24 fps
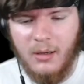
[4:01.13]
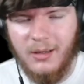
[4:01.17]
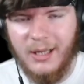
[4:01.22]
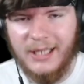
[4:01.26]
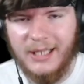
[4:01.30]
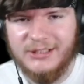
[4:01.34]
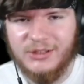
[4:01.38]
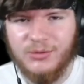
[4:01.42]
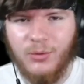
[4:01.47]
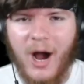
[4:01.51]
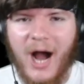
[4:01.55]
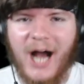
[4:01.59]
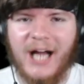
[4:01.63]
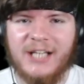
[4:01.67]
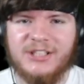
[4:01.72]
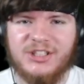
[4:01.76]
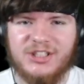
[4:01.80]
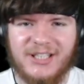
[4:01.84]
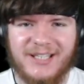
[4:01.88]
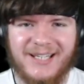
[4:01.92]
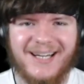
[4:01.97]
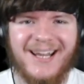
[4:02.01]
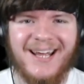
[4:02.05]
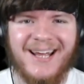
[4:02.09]
Let's
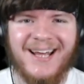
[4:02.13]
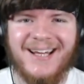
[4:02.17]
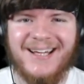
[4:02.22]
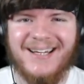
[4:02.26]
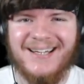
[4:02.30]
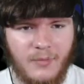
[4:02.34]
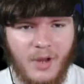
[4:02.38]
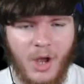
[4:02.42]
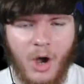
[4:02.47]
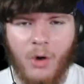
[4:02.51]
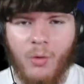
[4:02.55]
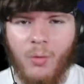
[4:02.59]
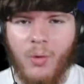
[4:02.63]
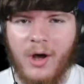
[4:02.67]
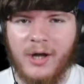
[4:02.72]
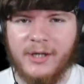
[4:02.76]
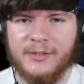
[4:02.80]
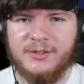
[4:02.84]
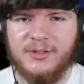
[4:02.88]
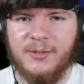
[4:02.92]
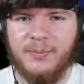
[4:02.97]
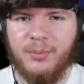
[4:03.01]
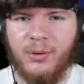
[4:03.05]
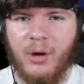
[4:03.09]
watch it. Oh, what
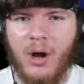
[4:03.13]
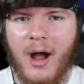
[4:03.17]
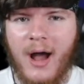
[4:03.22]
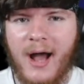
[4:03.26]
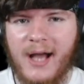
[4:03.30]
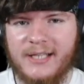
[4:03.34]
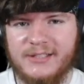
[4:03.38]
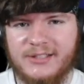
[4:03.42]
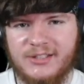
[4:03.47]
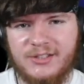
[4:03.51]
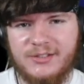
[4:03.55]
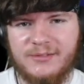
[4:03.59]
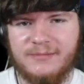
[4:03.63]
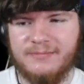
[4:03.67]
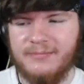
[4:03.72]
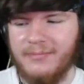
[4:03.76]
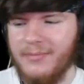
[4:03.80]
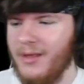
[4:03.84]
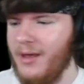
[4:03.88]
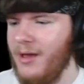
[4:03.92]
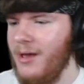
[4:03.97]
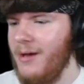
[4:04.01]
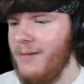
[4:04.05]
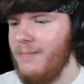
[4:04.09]
a surprise.
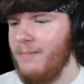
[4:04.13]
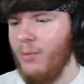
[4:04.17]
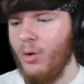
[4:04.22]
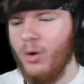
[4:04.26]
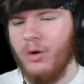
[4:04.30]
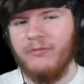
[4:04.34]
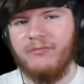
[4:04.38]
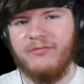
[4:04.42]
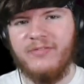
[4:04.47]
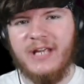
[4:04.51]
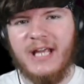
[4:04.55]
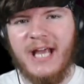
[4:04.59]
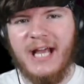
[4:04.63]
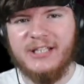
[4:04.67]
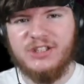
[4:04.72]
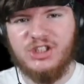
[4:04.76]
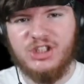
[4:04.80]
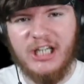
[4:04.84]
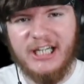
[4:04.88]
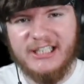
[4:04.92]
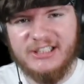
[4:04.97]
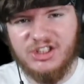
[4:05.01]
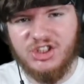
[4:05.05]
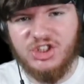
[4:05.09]
More V
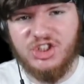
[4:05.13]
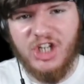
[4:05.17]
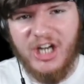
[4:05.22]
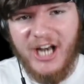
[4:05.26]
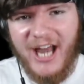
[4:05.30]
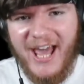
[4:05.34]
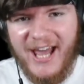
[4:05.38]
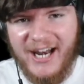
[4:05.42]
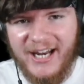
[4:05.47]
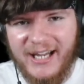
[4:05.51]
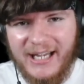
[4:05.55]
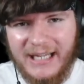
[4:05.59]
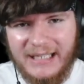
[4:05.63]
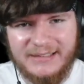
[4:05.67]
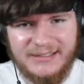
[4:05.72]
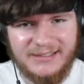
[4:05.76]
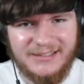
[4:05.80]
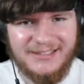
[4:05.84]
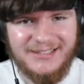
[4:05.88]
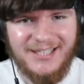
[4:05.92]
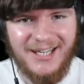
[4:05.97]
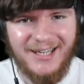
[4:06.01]
H S shenanigans.